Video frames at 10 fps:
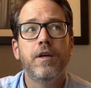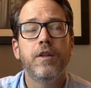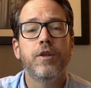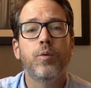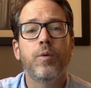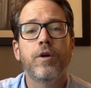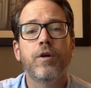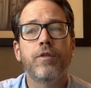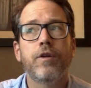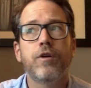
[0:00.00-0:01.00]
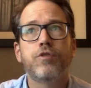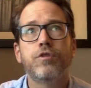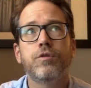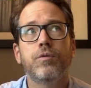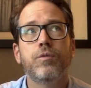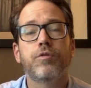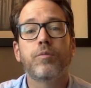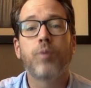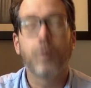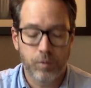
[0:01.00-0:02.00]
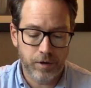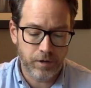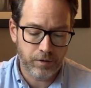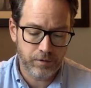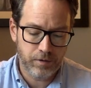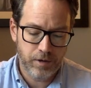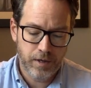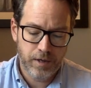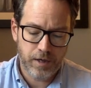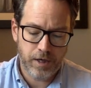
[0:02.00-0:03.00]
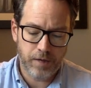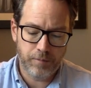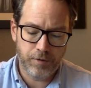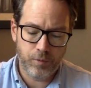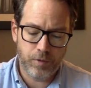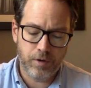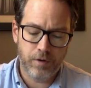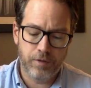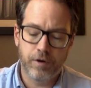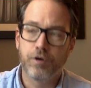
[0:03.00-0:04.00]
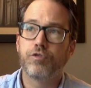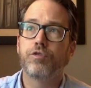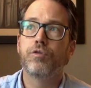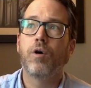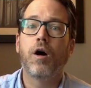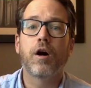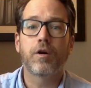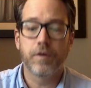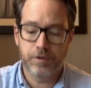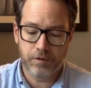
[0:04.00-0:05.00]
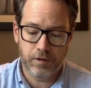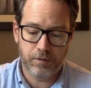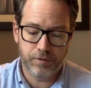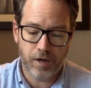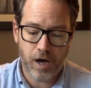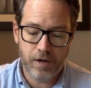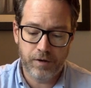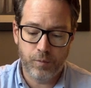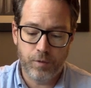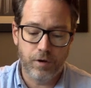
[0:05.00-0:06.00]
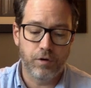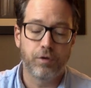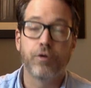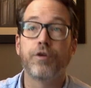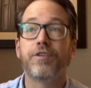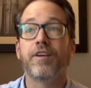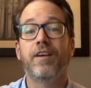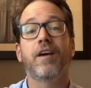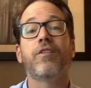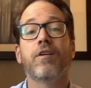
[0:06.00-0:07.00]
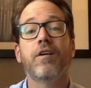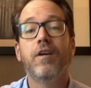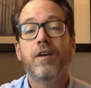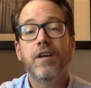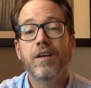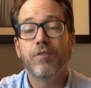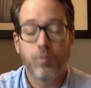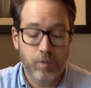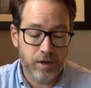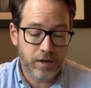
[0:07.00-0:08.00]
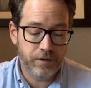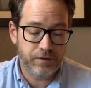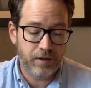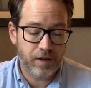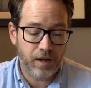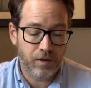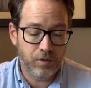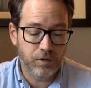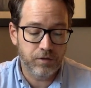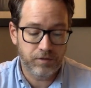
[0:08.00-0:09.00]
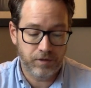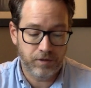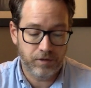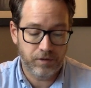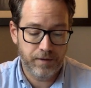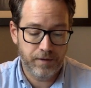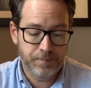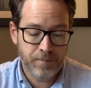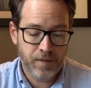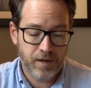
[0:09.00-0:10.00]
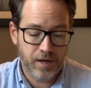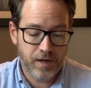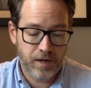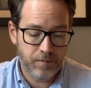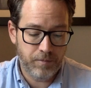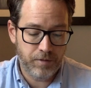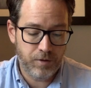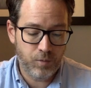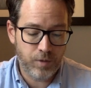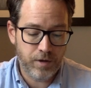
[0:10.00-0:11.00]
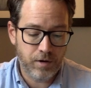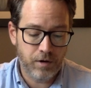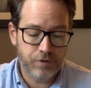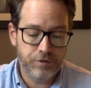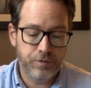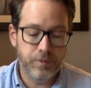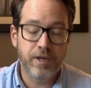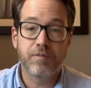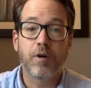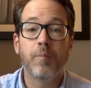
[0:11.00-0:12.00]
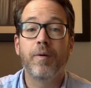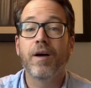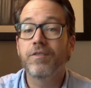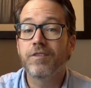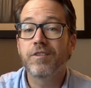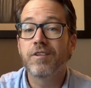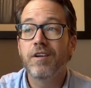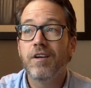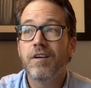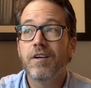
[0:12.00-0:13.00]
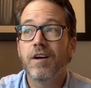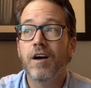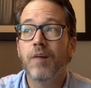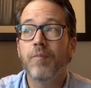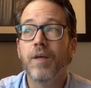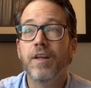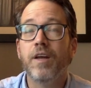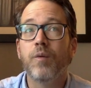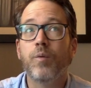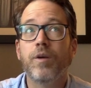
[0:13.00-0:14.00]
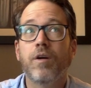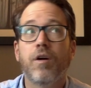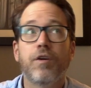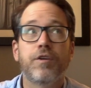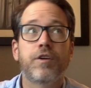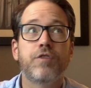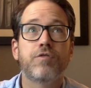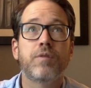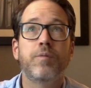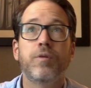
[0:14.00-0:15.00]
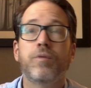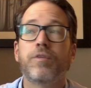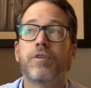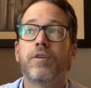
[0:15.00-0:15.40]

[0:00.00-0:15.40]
that we are there to support one another, um, that we are there to honor and to love God, that we are to learn together even what it is that that looks like, um, that we are to give our best, um, and that we are to contribute